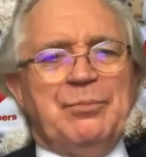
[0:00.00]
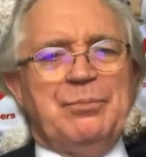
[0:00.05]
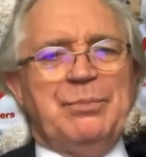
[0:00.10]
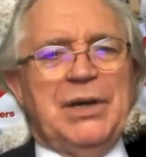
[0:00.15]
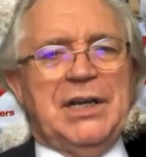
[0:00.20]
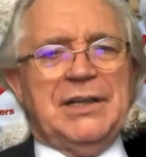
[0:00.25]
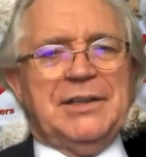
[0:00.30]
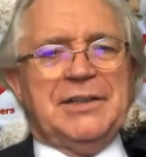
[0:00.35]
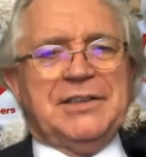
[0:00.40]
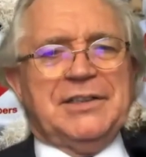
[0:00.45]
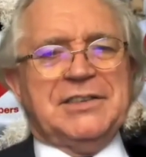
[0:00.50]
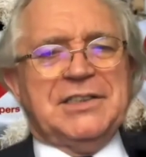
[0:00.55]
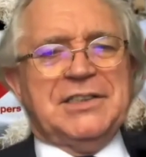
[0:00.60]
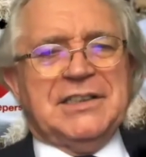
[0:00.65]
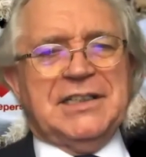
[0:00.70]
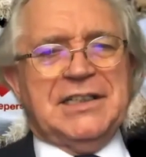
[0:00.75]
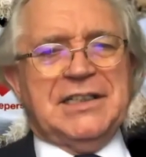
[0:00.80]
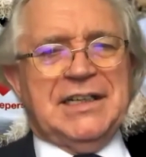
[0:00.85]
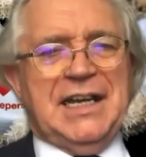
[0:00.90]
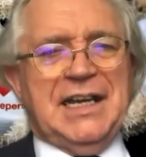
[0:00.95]
But
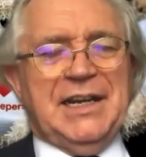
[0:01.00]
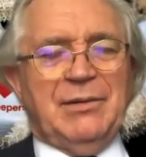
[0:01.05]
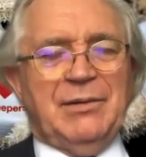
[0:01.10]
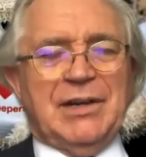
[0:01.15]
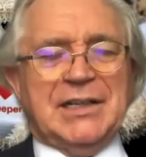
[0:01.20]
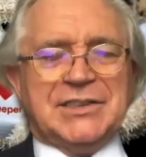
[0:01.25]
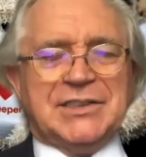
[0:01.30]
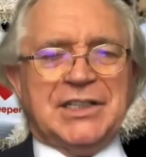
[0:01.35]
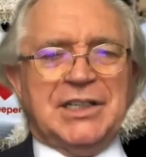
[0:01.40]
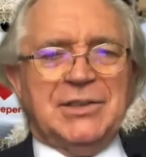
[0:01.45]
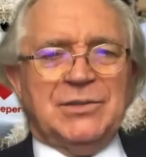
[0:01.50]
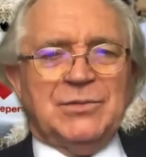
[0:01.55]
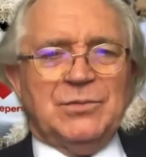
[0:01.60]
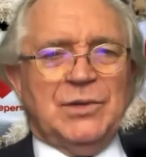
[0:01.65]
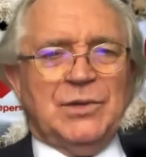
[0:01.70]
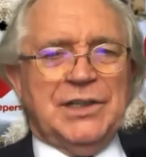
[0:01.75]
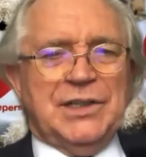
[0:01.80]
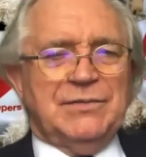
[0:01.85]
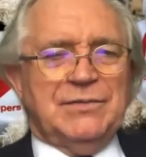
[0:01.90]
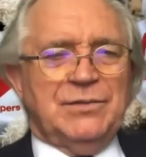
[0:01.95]
anyway, so
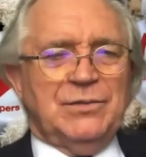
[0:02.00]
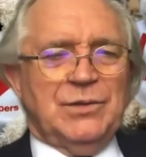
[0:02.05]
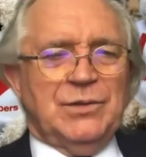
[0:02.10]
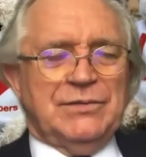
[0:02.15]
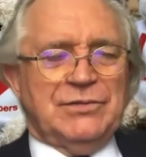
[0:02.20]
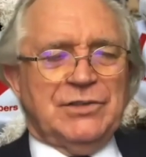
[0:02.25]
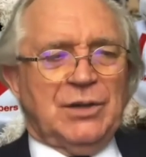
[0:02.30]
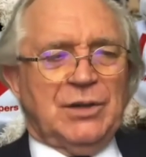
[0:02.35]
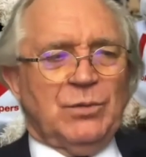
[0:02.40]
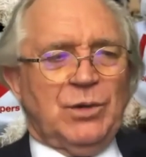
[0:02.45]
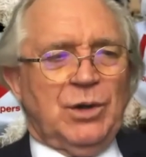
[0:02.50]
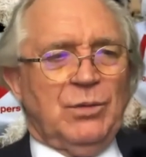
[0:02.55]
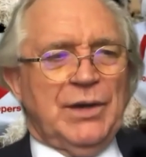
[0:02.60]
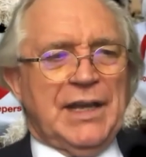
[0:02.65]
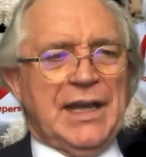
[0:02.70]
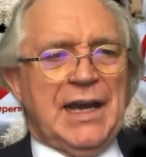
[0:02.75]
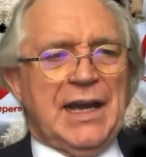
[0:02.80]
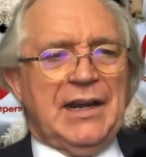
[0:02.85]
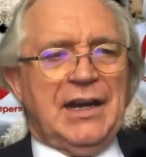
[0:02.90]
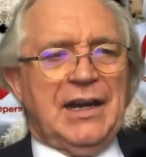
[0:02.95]
we've done what we can.